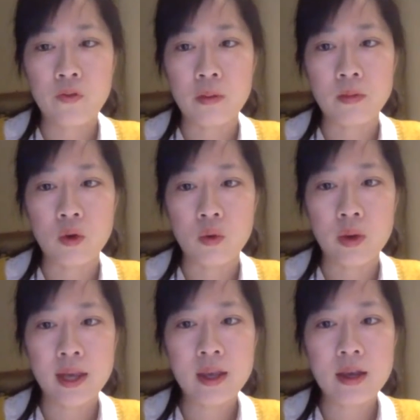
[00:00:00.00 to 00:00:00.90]
from
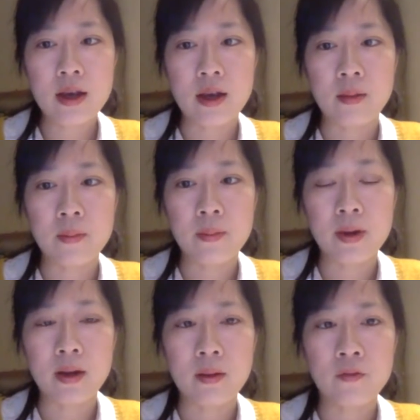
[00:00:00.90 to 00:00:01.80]
Norway,
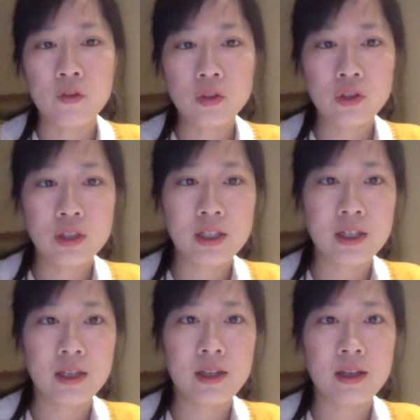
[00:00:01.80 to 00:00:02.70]
but
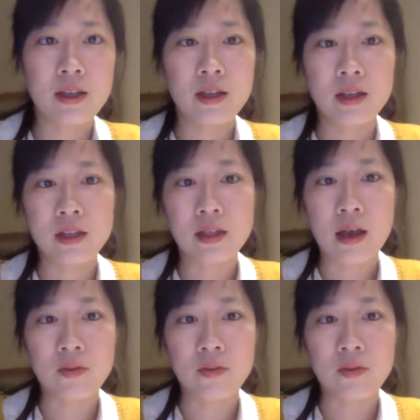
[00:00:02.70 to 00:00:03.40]
unfortunately he is